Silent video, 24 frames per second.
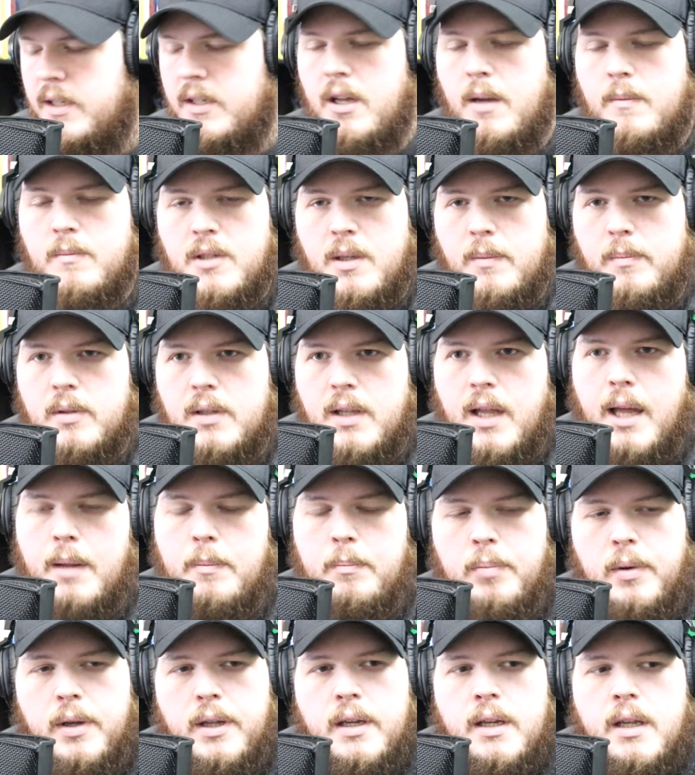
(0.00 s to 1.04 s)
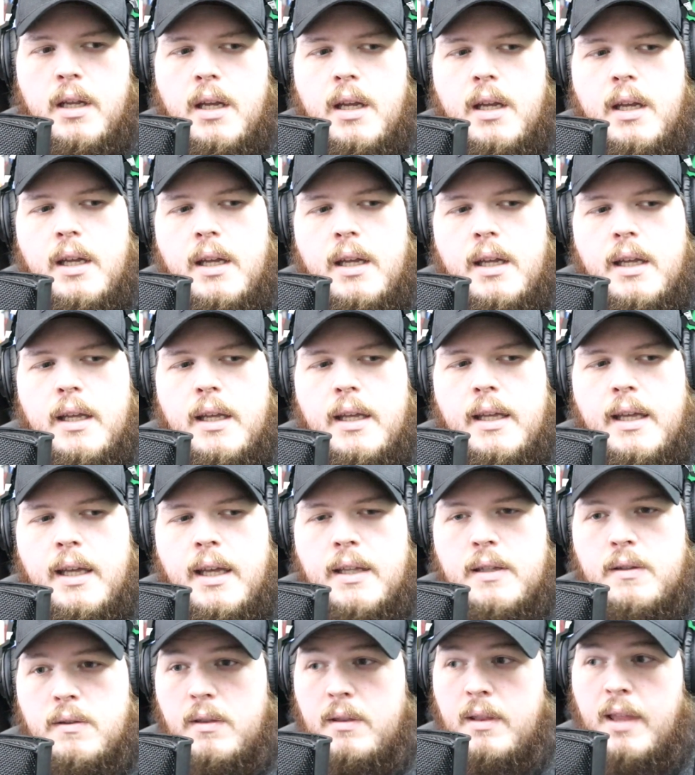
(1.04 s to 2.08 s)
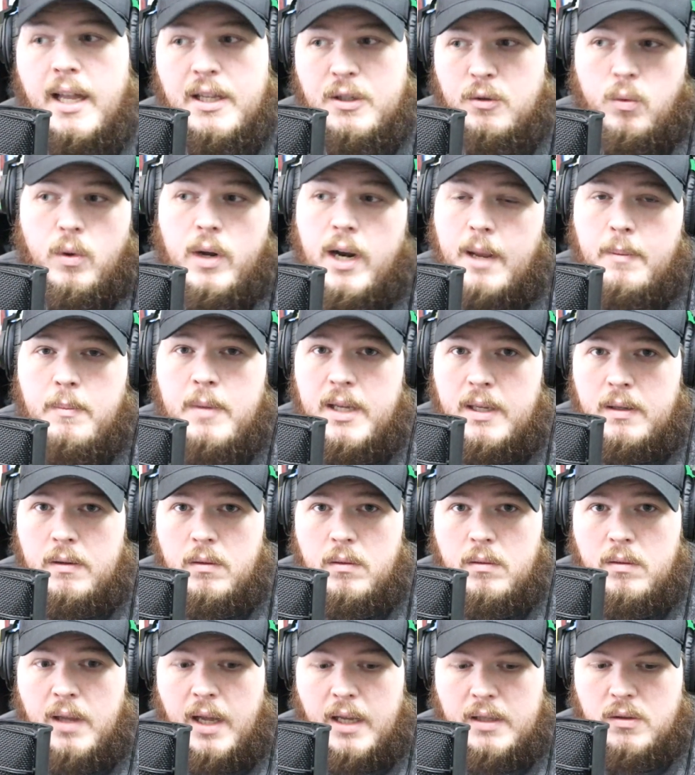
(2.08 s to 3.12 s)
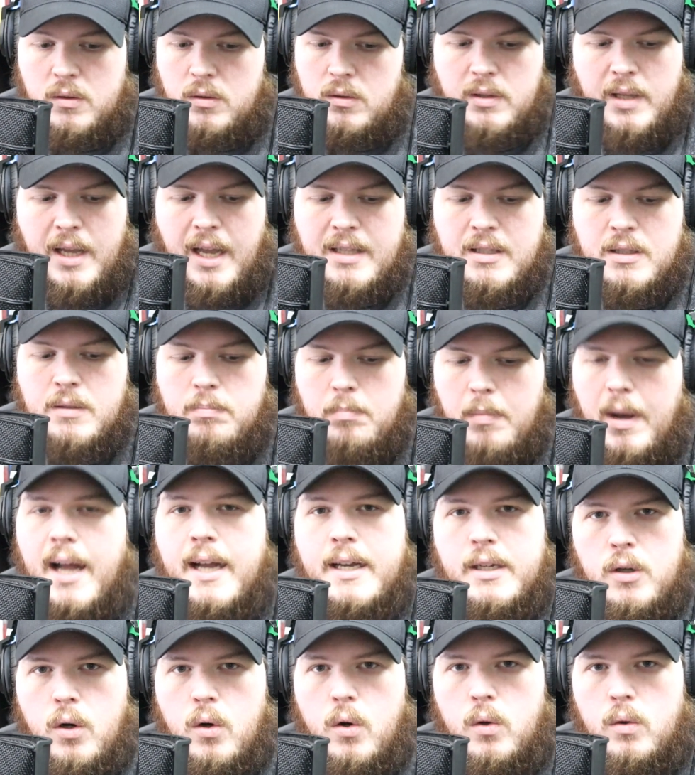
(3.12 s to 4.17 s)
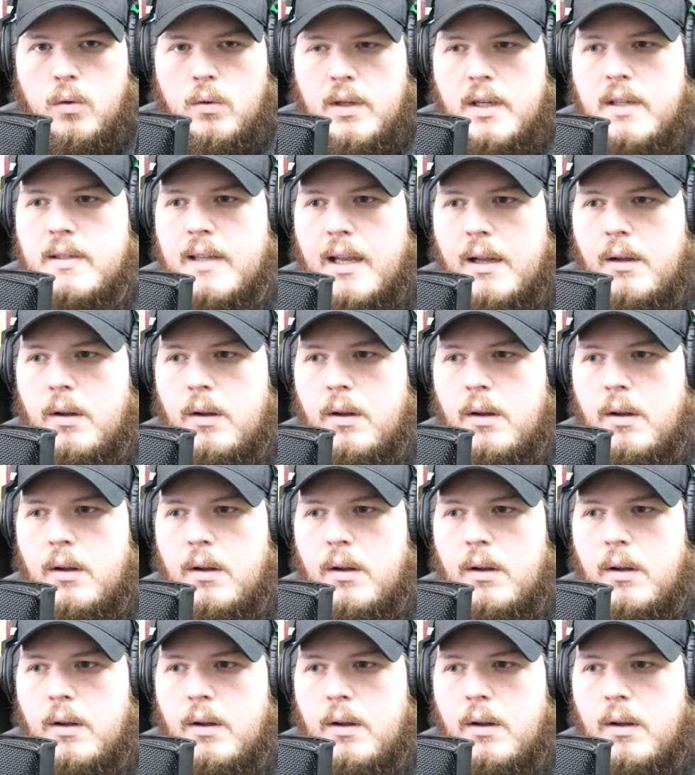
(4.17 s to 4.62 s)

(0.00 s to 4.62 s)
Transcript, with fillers: comes up a lot, but that's what I mean. That's my goal is